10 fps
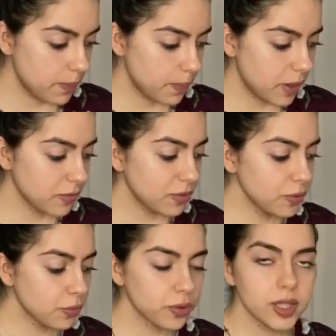But feel
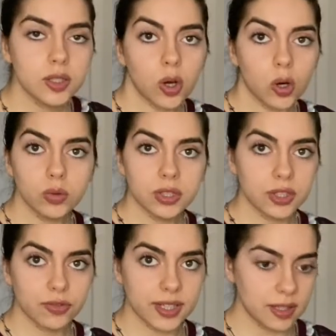free to alter
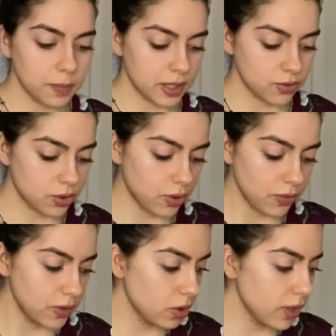the recipes, you know,
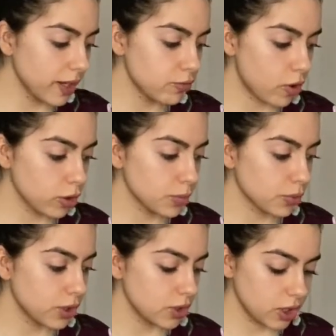if you don't like
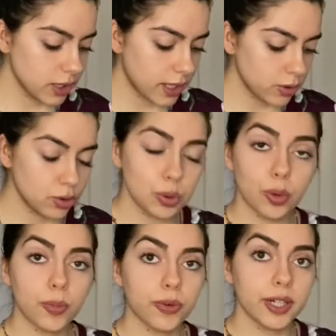raspberries, you can add
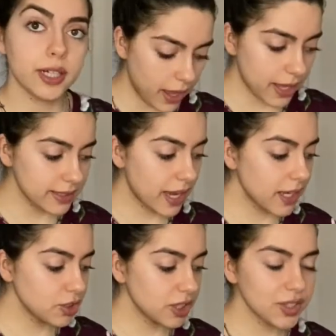strawberries. And
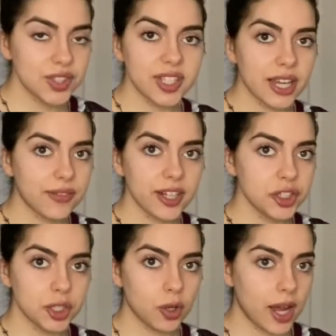as you can see, I've
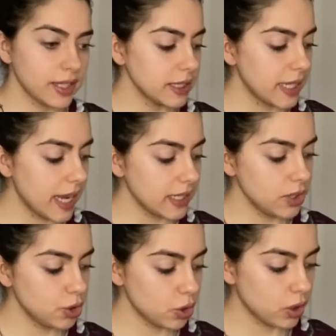actually not added any
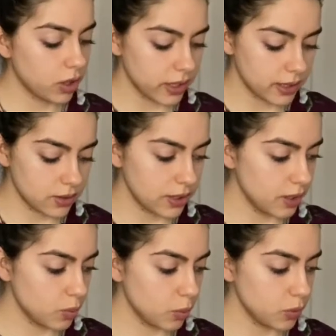sugar into
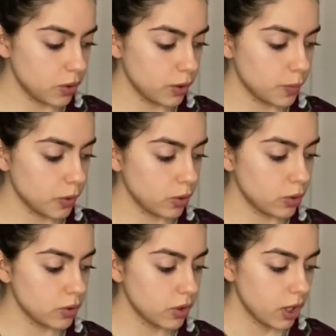these waters because